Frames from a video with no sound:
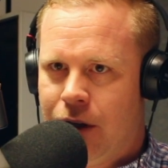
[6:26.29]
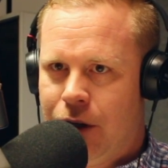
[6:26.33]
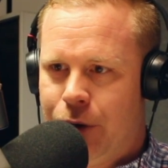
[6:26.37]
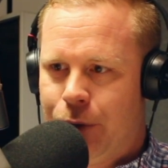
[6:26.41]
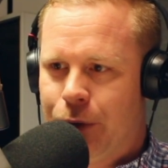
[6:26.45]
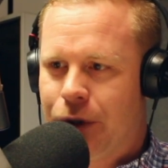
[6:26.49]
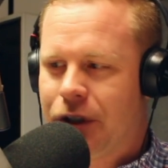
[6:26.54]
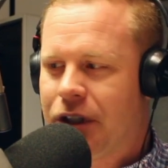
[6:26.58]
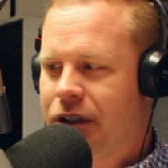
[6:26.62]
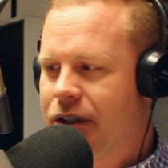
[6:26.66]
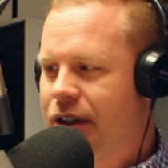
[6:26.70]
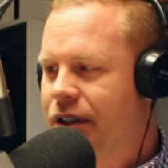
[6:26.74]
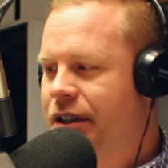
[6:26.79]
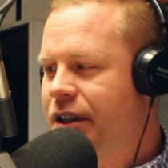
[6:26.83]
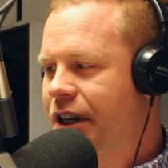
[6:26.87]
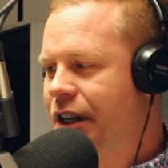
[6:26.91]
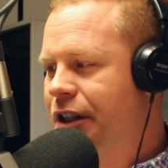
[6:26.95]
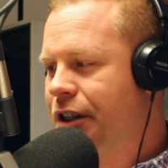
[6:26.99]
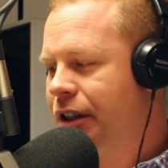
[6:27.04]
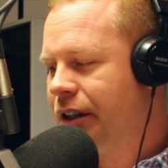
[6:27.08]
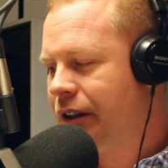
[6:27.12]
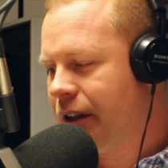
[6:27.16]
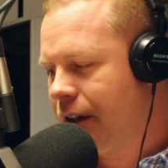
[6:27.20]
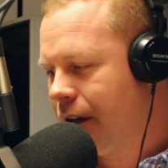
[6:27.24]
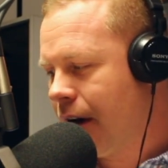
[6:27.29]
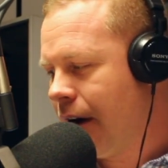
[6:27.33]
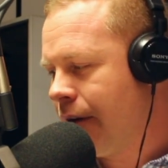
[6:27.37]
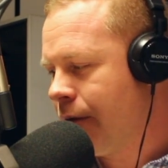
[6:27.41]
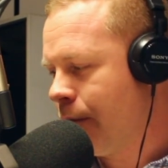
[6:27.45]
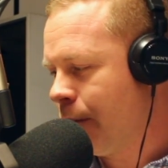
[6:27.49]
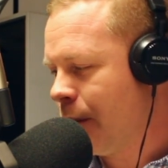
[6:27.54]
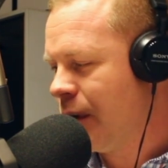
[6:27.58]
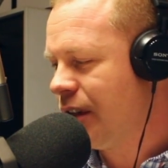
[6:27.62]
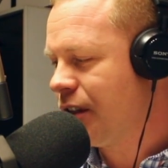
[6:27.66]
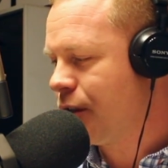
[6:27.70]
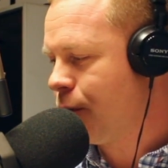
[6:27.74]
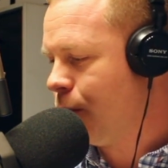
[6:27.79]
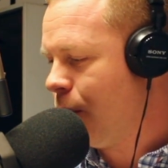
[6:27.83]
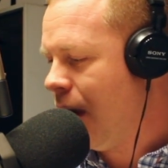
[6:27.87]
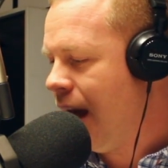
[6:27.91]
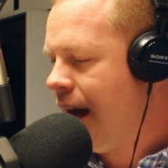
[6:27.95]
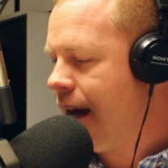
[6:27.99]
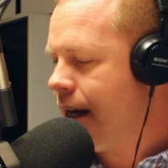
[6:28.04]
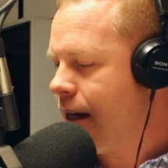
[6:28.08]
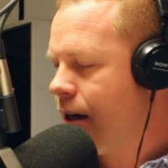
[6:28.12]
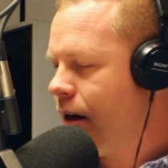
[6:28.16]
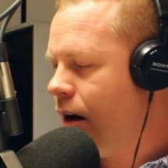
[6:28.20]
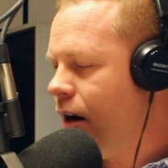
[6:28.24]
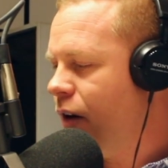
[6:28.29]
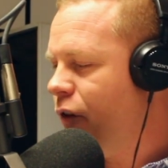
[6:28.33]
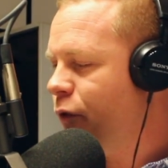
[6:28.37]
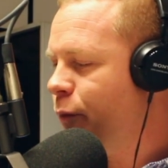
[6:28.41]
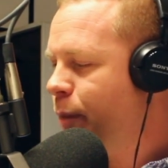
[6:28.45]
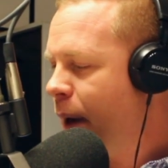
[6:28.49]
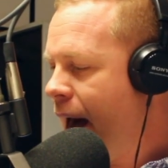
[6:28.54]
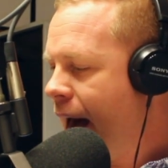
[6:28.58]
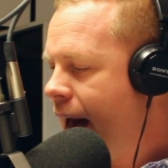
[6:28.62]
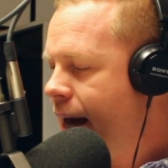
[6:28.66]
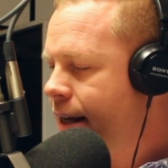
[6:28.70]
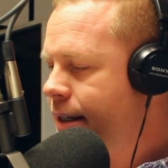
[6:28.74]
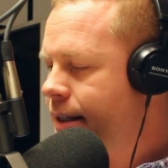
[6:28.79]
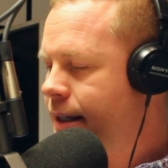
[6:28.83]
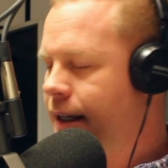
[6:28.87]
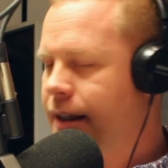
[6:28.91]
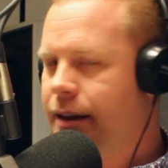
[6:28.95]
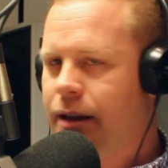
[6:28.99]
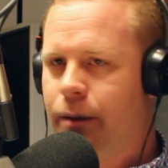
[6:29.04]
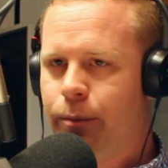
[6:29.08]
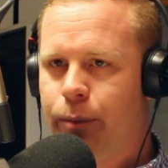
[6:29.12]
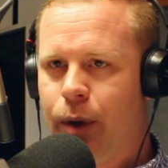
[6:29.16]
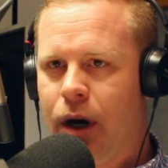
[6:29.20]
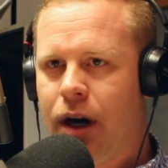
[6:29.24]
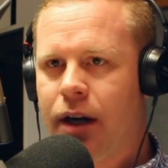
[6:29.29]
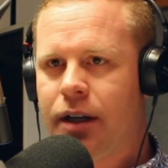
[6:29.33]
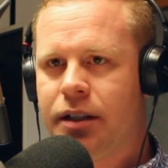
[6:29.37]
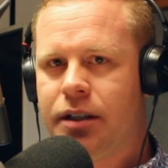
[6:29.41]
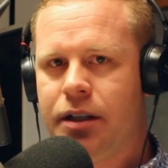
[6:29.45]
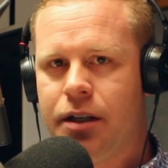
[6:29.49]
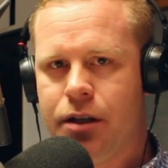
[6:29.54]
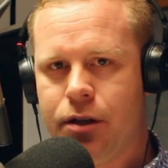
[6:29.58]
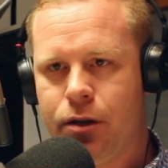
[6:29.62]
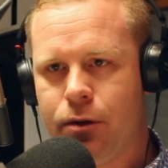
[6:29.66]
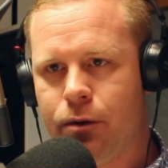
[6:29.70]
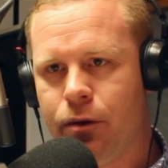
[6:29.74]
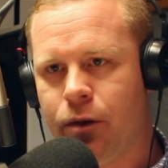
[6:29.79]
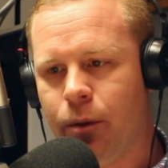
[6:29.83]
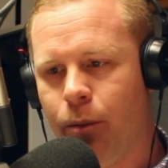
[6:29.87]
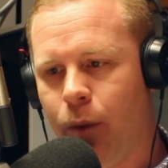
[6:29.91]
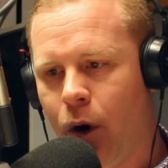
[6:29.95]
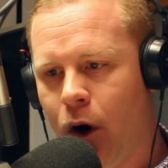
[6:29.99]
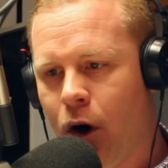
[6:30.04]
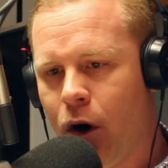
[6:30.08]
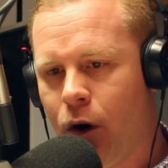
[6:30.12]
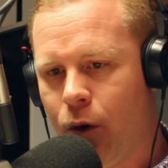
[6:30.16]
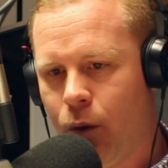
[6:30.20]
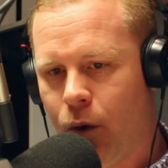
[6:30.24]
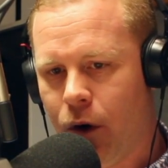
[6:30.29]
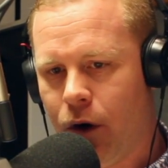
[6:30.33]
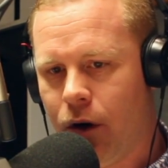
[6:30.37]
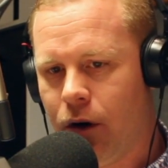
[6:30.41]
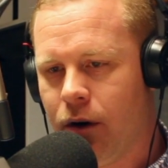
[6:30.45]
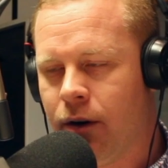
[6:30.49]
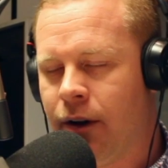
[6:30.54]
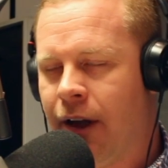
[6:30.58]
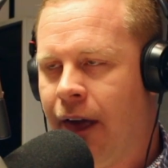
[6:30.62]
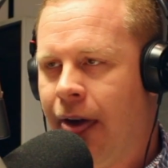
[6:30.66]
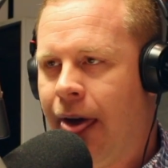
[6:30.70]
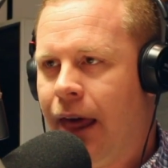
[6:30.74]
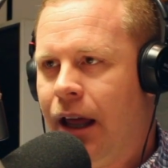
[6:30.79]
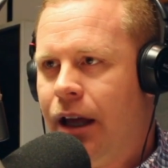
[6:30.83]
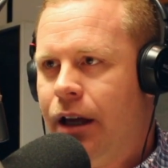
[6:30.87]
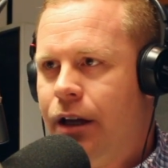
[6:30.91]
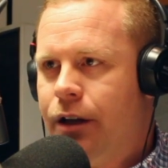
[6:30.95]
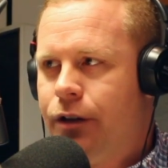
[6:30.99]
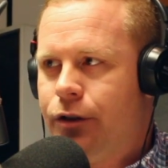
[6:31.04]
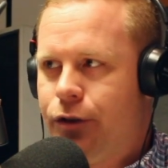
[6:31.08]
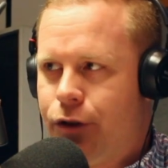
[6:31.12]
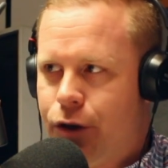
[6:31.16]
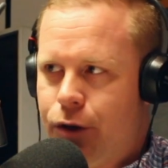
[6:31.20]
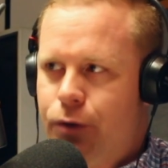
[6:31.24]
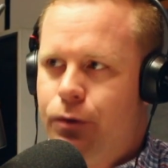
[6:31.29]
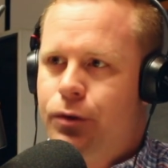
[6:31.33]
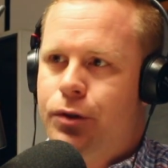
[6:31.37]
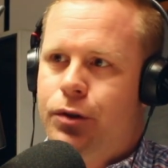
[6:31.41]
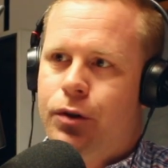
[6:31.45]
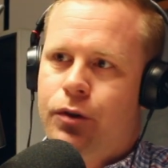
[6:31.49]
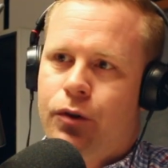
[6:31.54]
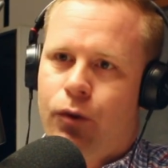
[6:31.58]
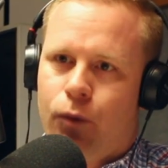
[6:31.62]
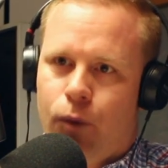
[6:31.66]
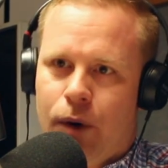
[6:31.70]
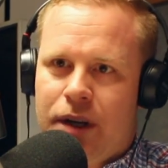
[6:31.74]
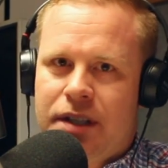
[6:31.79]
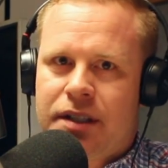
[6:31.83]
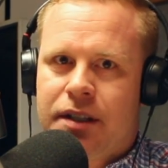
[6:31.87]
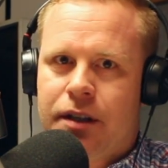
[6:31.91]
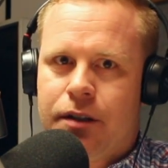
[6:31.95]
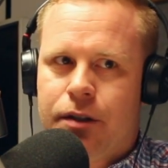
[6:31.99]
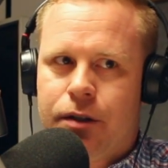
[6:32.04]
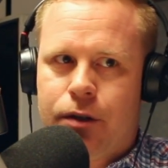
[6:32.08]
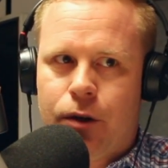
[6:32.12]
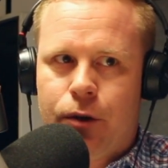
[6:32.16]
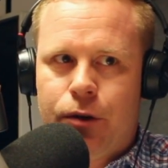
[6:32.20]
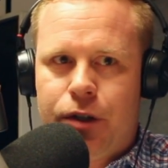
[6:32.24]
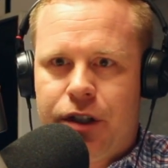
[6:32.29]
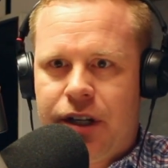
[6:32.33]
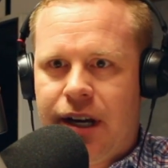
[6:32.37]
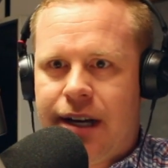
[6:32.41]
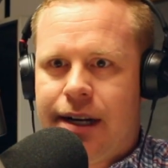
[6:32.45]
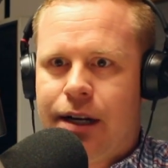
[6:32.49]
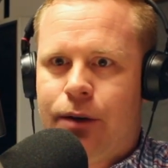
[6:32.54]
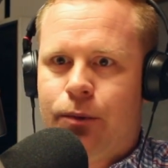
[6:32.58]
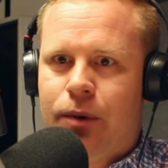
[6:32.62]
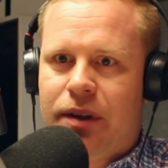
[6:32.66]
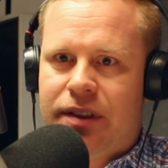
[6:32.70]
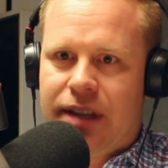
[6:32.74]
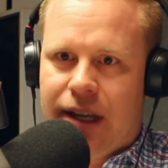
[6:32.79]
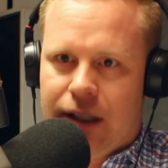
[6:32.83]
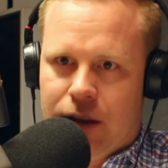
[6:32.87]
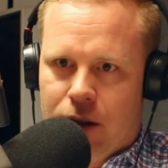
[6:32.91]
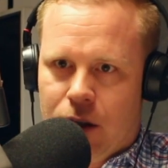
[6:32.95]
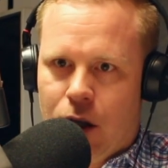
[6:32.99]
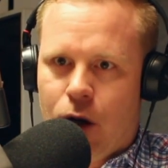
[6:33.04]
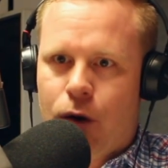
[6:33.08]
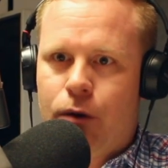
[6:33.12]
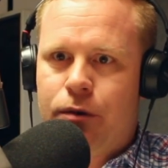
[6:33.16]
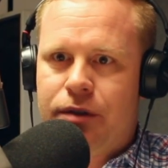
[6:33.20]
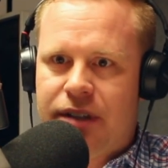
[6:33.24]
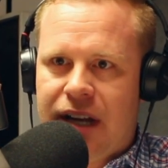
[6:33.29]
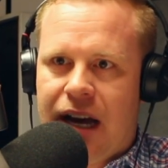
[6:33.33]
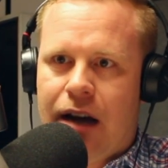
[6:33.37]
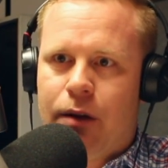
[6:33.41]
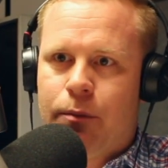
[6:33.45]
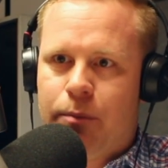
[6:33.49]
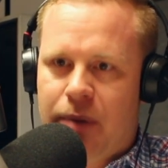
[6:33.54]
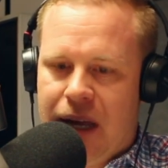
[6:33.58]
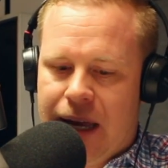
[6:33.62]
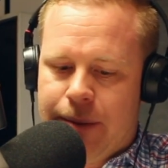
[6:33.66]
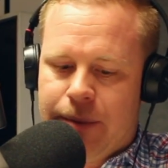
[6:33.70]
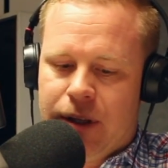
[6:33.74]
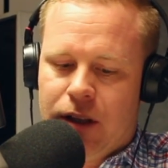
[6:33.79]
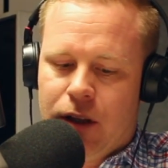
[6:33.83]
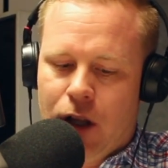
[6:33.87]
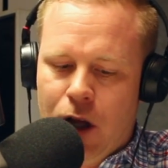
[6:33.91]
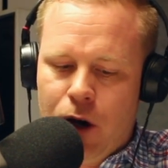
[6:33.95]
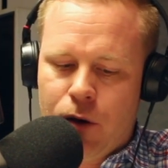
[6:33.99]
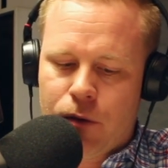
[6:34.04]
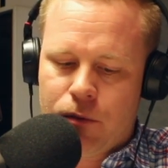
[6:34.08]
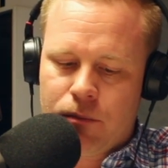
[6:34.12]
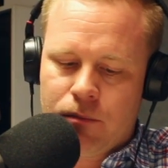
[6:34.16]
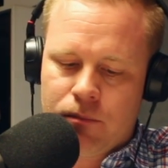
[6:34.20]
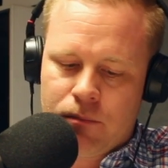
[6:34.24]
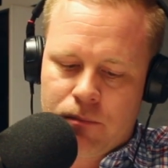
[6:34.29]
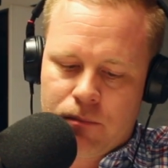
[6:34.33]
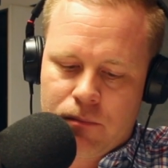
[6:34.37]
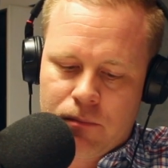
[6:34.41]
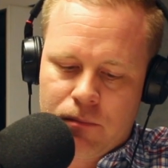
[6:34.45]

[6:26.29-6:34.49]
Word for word: which is essentially the government's way of passing the buck to you, the borrower, due to the risk associated with a low down payment loan.